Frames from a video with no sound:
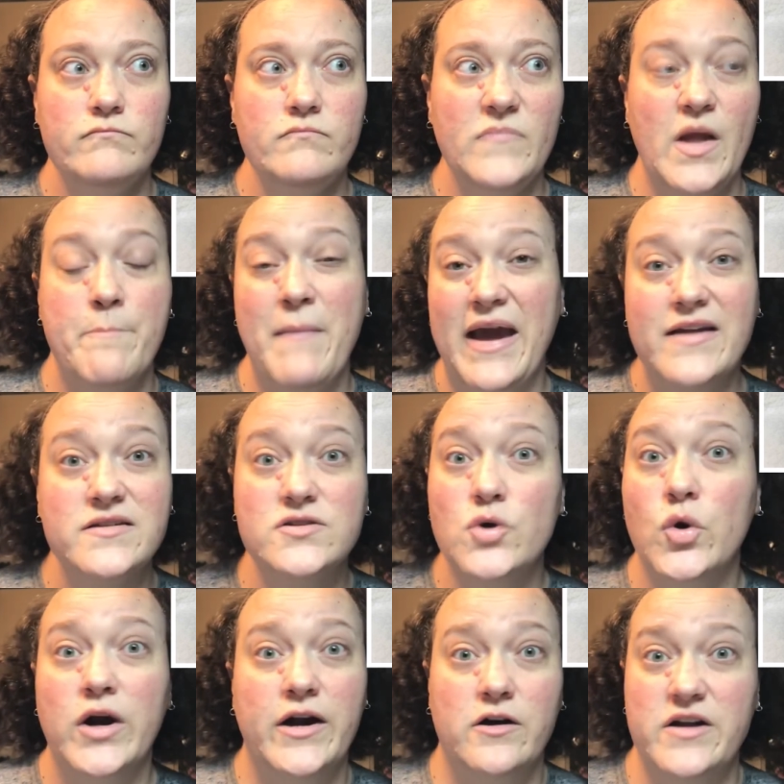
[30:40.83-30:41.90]

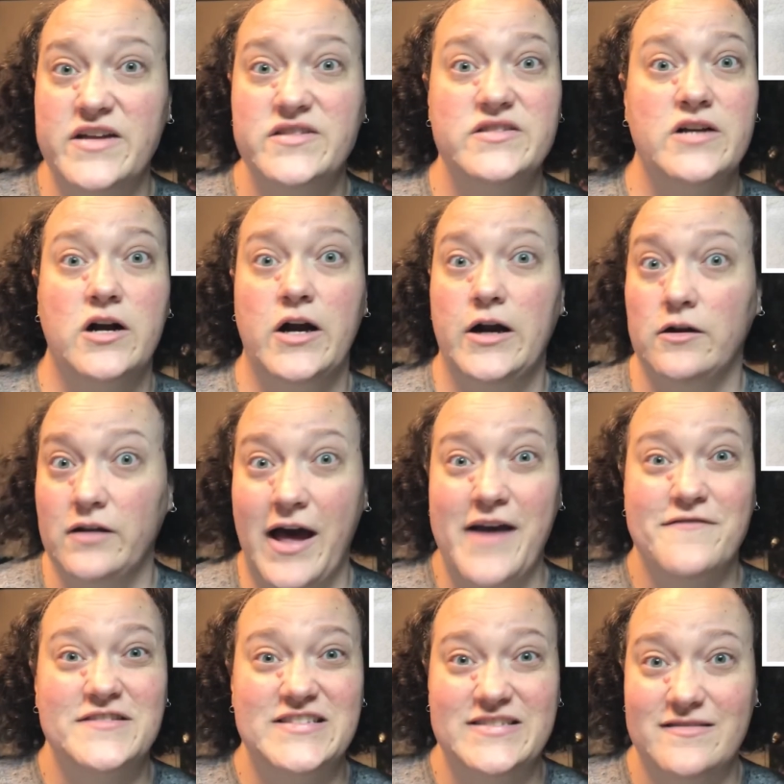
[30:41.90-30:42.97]
mandatory or necessary or
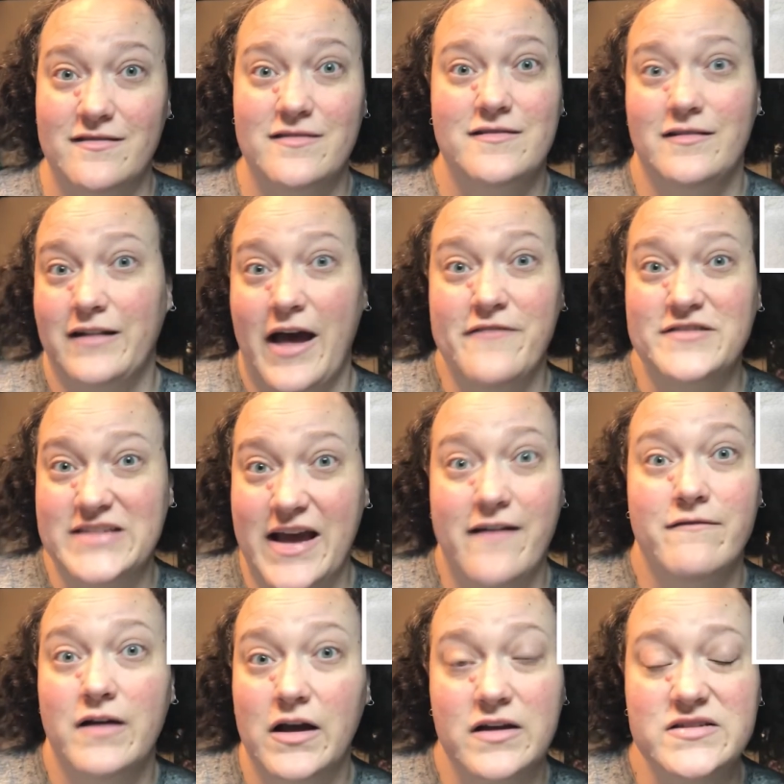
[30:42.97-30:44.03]

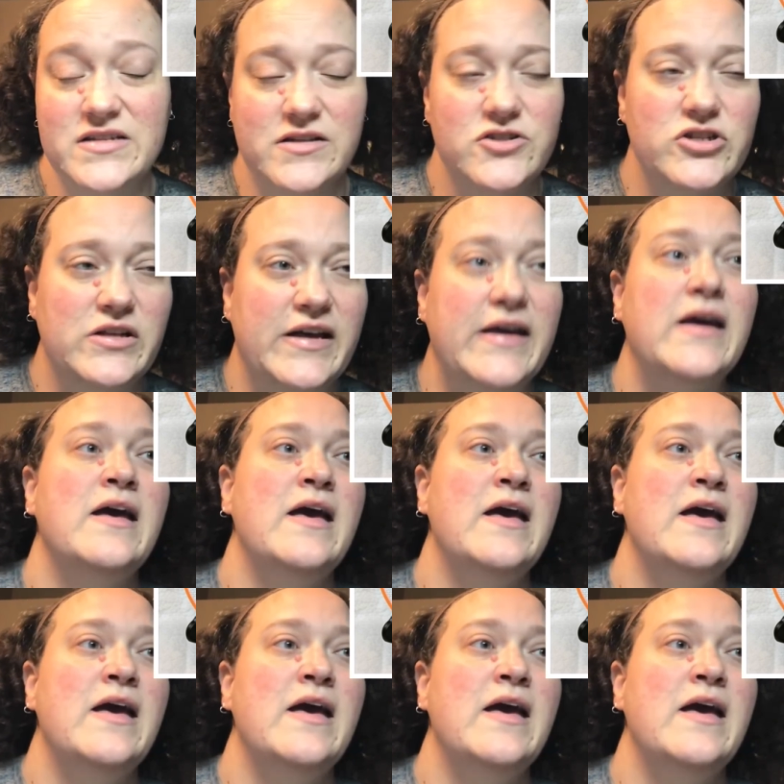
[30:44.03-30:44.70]
life-saving essentially.